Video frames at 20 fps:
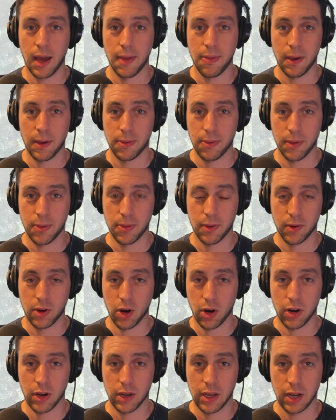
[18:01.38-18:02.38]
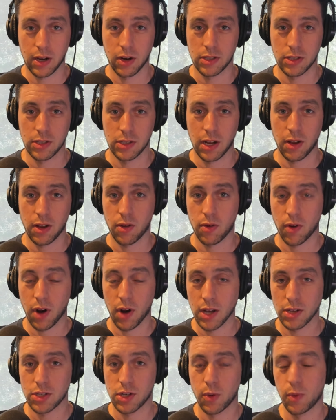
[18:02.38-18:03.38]
I think that the current kicker is not on the
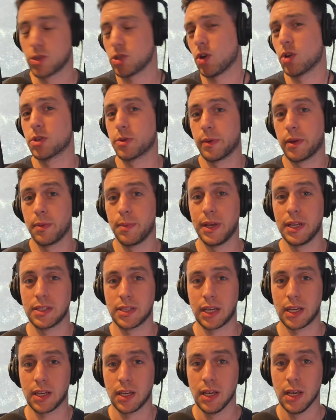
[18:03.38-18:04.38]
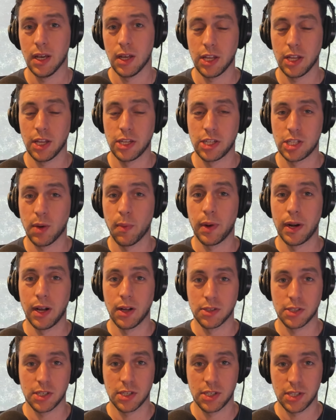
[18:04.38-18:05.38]
roster, which ultimately means, like, it's someone
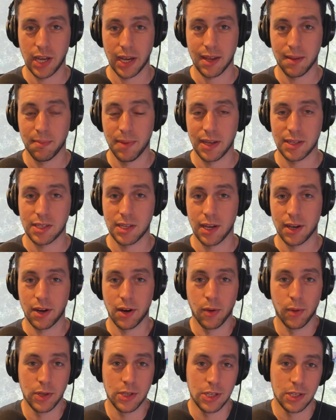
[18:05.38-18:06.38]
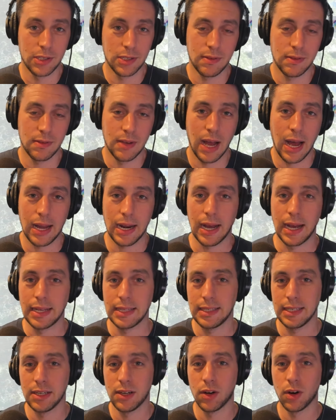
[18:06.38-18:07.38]
else's second best kicker, which is not
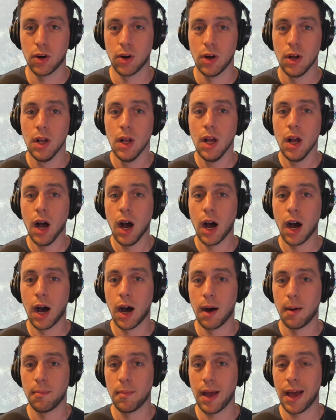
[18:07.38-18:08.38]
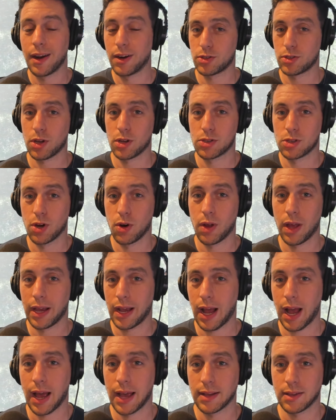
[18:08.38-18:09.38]
ideal. Um, and it's also,
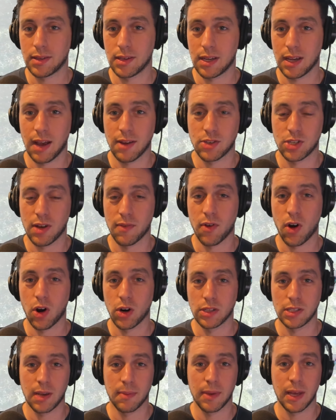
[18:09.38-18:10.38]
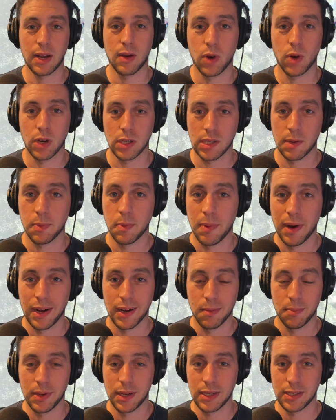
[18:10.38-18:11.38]
like, I, I just have a hard time getting worked up
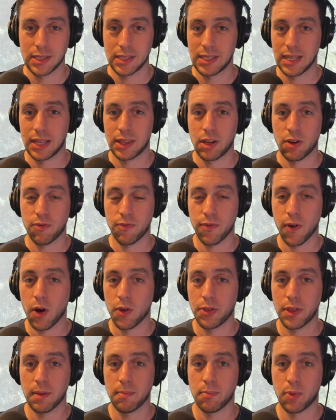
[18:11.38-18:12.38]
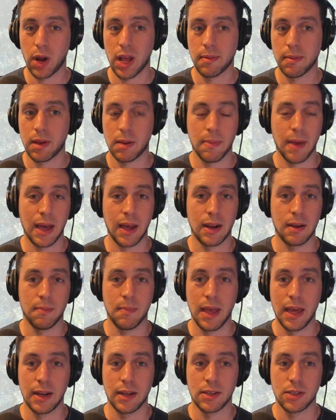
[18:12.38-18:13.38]
about it because it's not their fault that Brandon
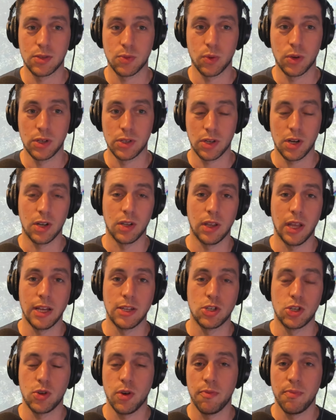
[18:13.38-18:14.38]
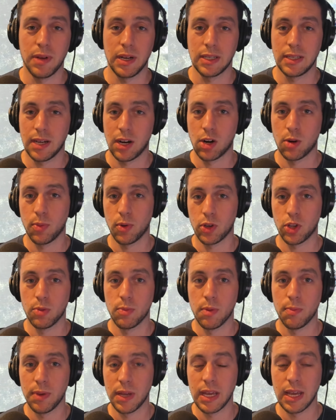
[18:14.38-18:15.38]
McManus was alleged to have been sure. a terrible
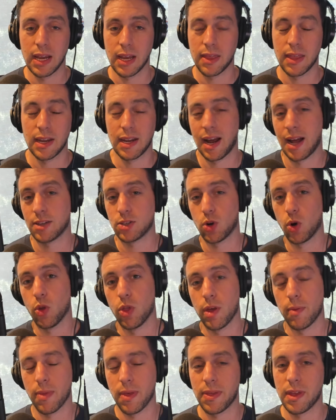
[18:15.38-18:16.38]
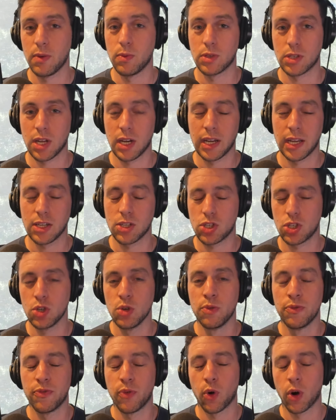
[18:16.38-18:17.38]
human being and then not told them that he was going to get
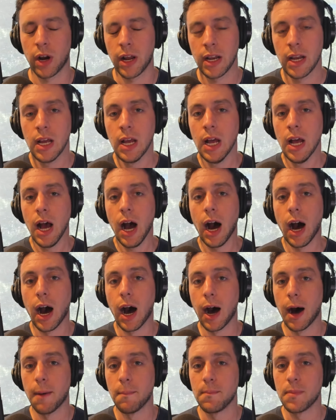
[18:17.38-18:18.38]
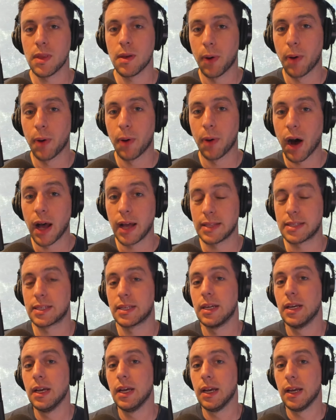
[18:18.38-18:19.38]
sued for it. Um, but